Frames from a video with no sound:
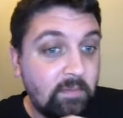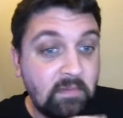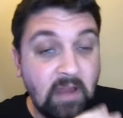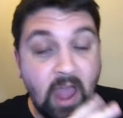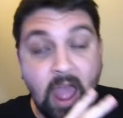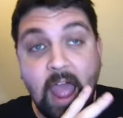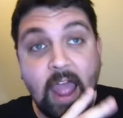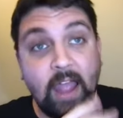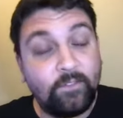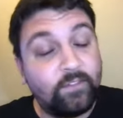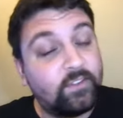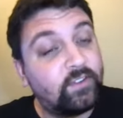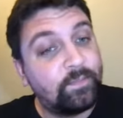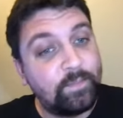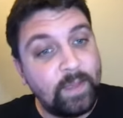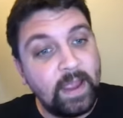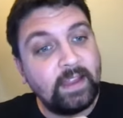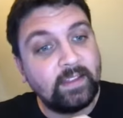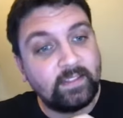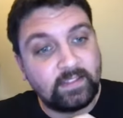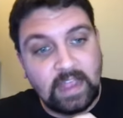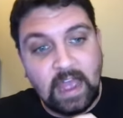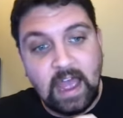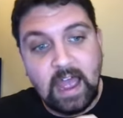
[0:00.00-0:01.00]
I'm, I've
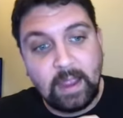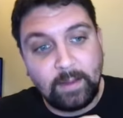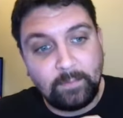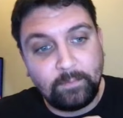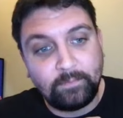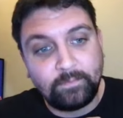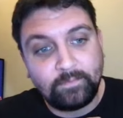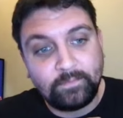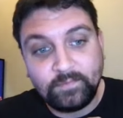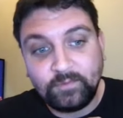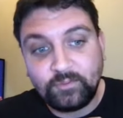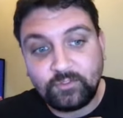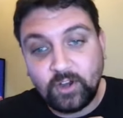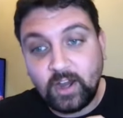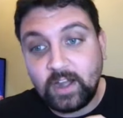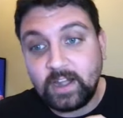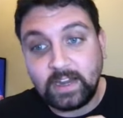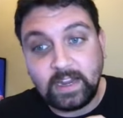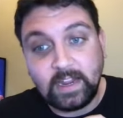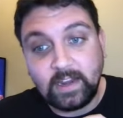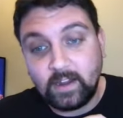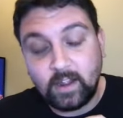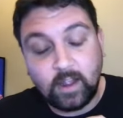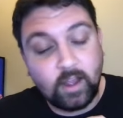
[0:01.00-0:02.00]
spent time trying
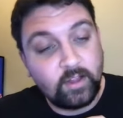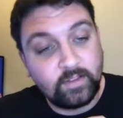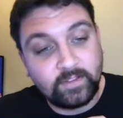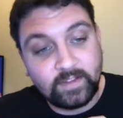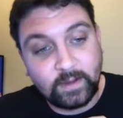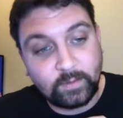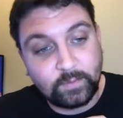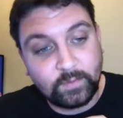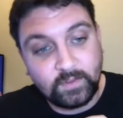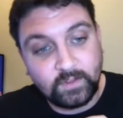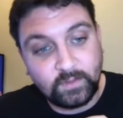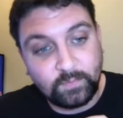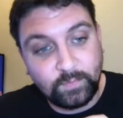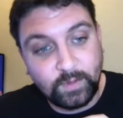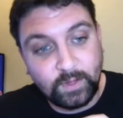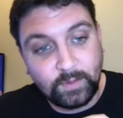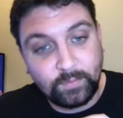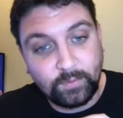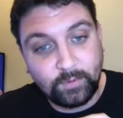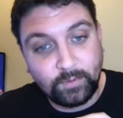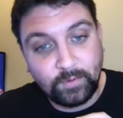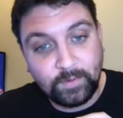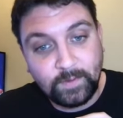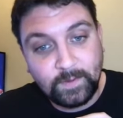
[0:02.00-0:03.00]
to get in contact with these
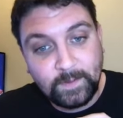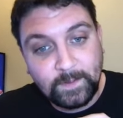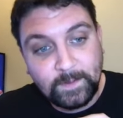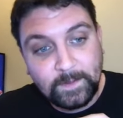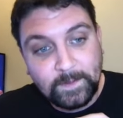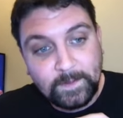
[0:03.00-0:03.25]
people.